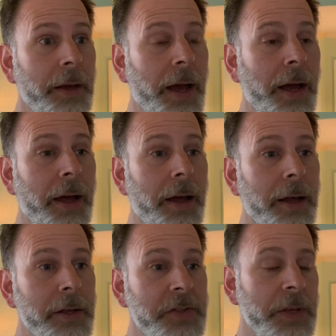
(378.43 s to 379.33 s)

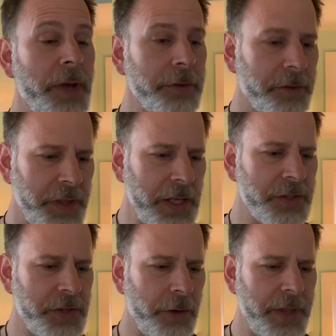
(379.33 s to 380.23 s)
Some other
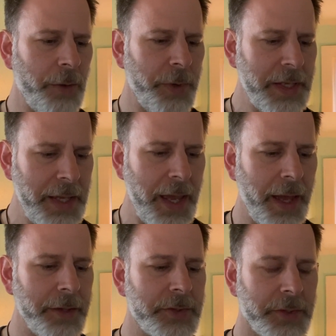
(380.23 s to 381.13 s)
things, though, that we
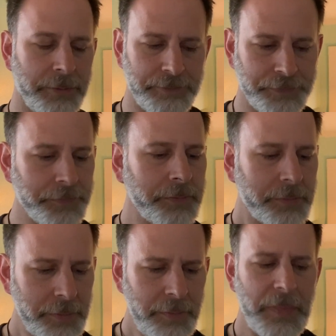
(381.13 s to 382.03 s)
get,
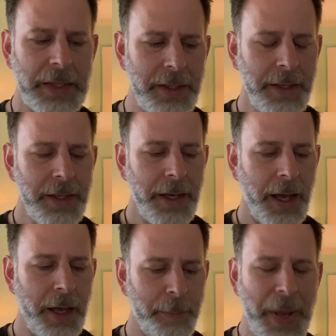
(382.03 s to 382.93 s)

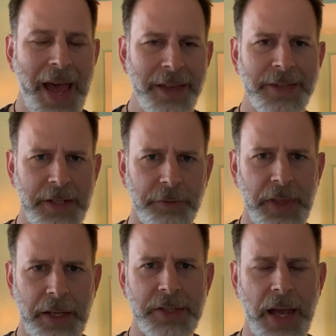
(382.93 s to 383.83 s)
positive
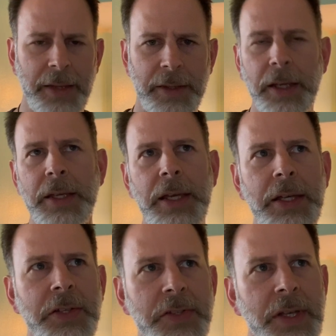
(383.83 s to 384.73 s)
things, I think,
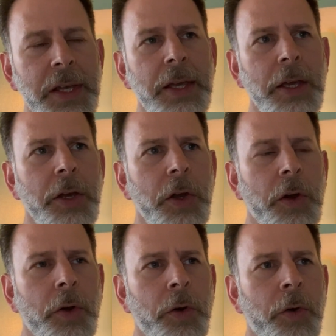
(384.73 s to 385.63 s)
is
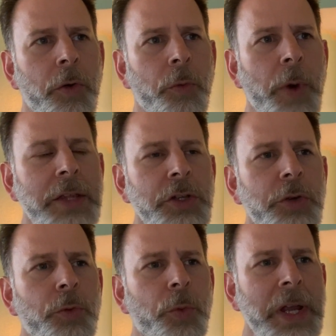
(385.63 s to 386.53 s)
when
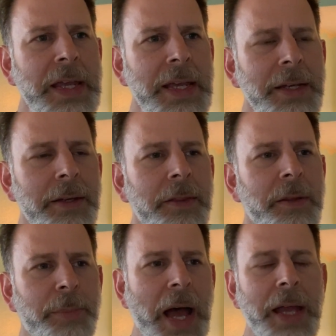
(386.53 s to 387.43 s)
you read the
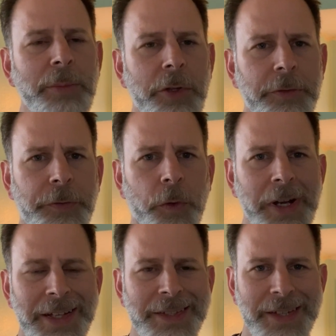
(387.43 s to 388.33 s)
Bible for
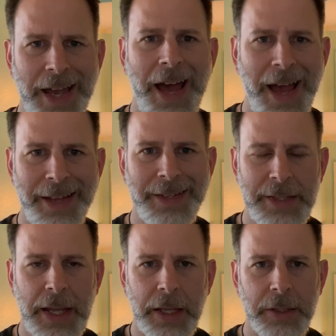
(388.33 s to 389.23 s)
its
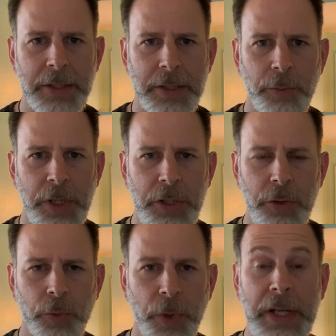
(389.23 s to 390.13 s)
content, when
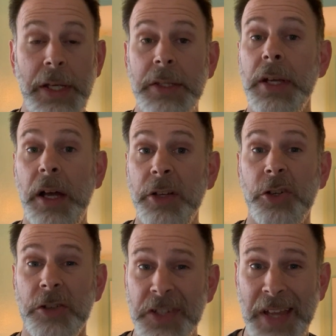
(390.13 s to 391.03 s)
you read it to
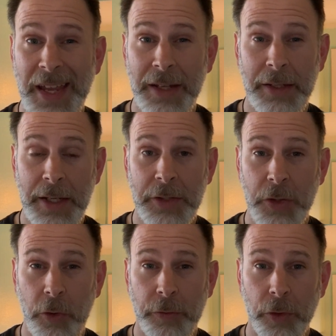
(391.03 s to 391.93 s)
understand its
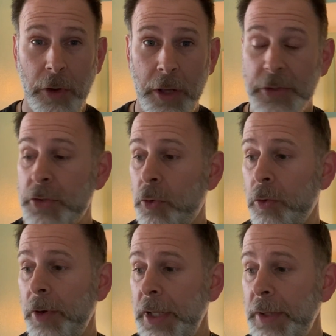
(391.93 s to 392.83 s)
overall
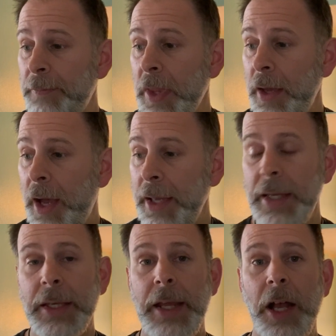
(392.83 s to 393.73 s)
story,
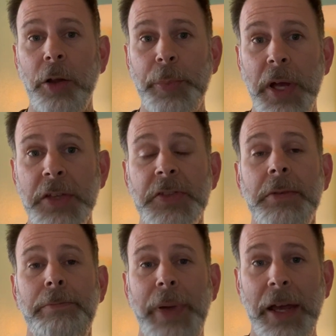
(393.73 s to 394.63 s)
it can help us
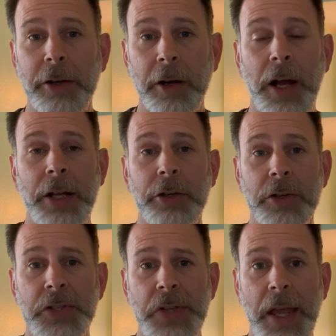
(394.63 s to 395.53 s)
better
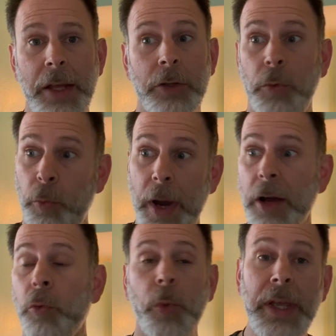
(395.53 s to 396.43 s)
understand
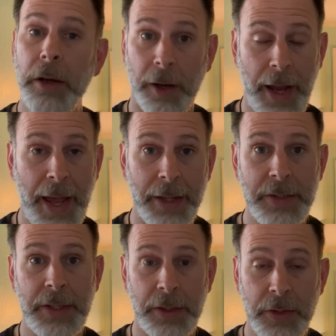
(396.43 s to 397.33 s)
where we are
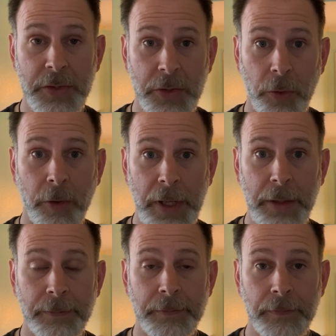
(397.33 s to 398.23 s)
at in the story.
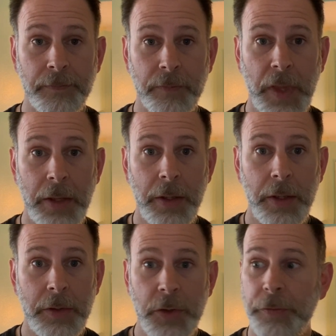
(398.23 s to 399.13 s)

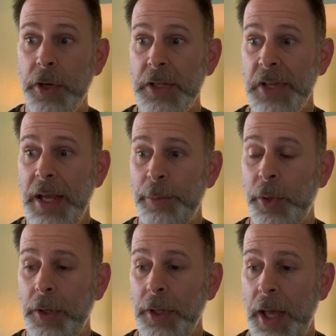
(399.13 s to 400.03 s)
So, for
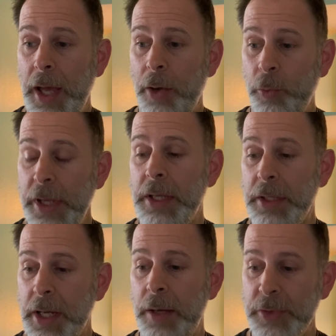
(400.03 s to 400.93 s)
example, we
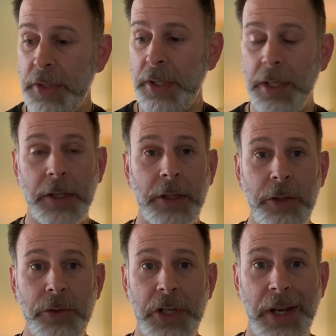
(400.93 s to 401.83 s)
can come to the
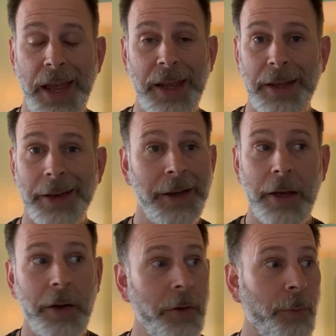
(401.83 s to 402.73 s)
conclusion, hey,
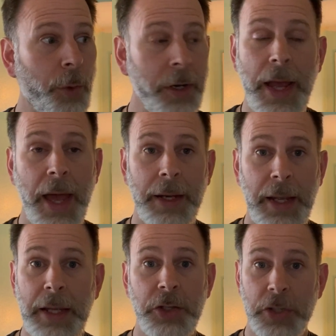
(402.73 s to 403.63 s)
we're not
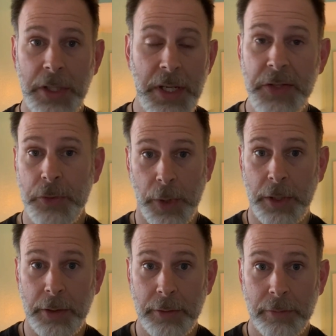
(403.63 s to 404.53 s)
ancient
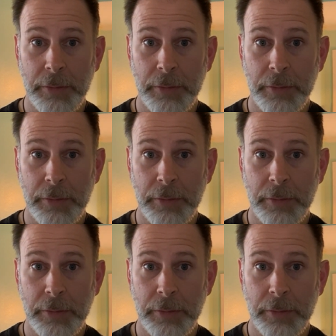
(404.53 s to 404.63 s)
Israel.